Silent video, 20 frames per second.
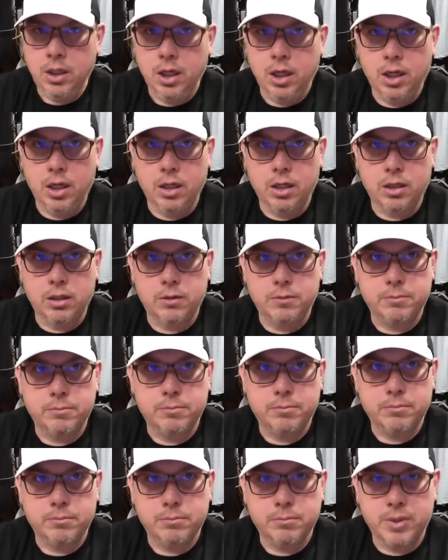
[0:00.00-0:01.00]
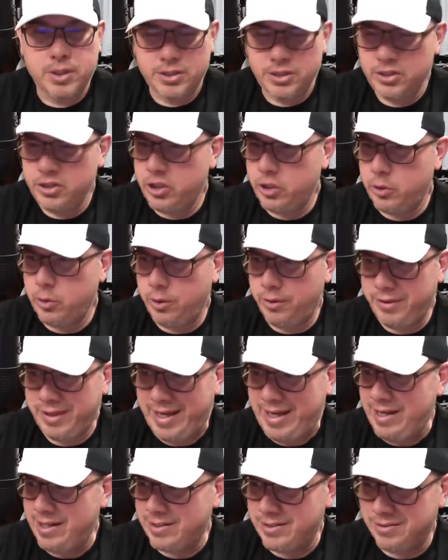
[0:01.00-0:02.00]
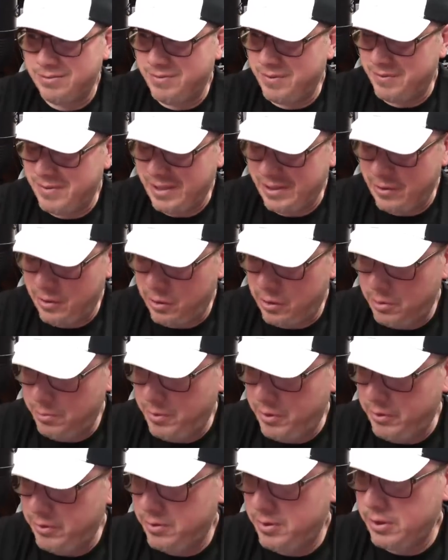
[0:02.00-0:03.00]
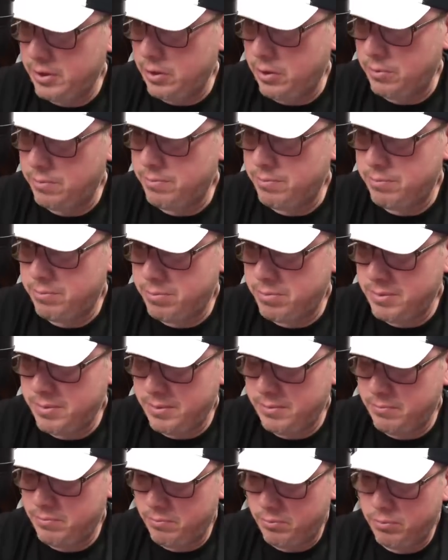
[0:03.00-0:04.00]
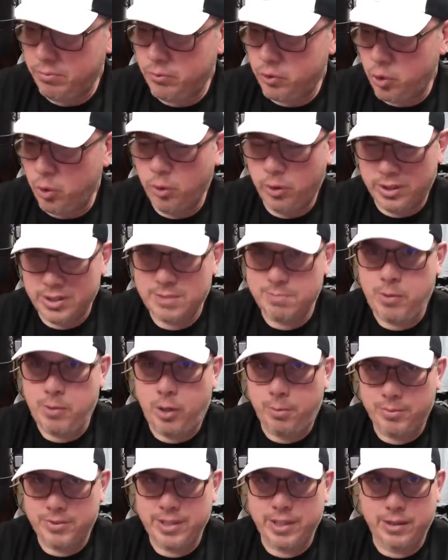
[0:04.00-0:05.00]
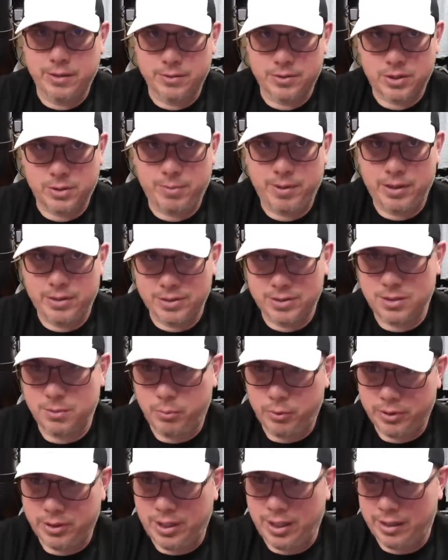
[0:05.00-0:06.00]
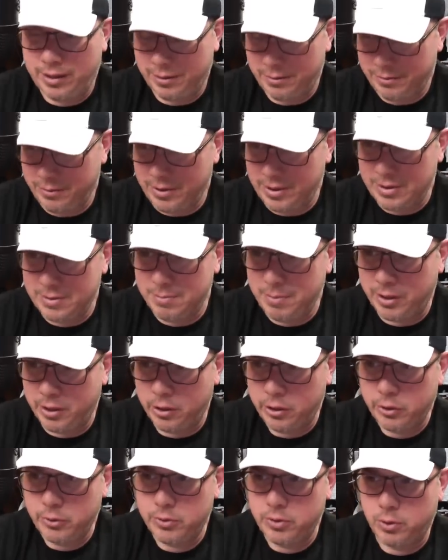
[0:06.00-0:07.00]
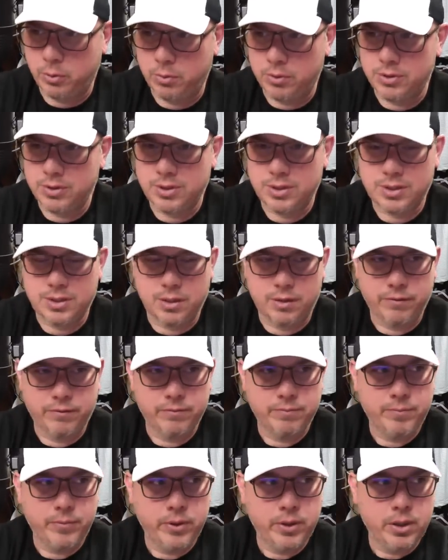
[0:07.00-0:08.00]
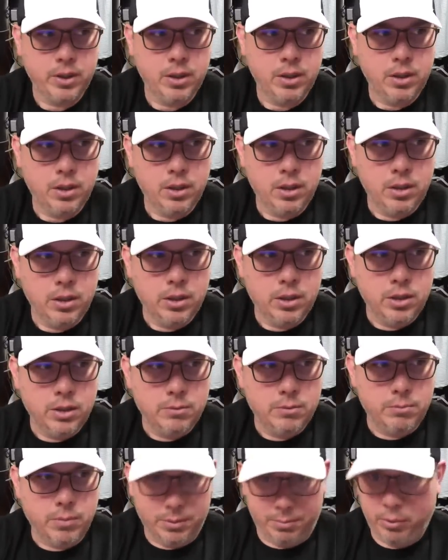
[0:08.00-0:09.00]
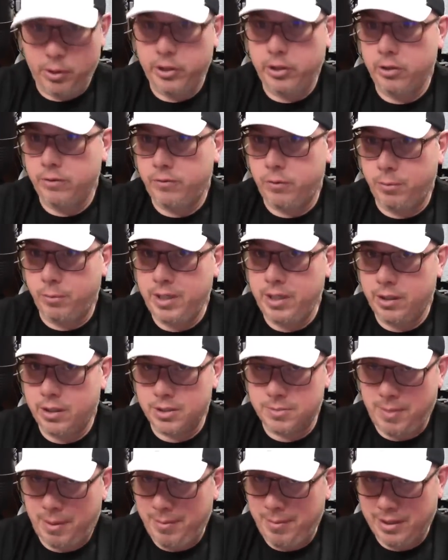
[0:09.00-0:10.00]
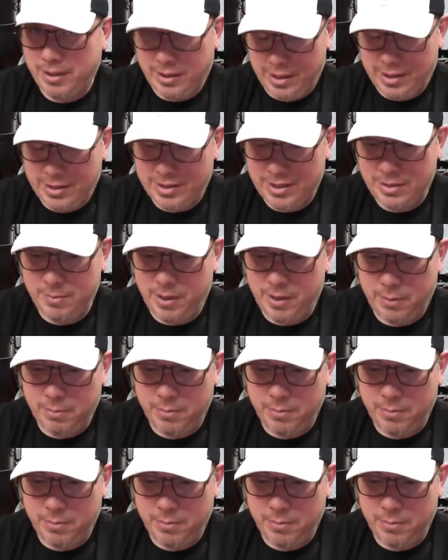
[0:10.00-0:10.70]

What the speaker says: But in general, $1,000, $1,500 a month, you know, truly small potatoes compared to someone like these bigger YouTubers and stuff, but pretty good for me because my main thing is eBay.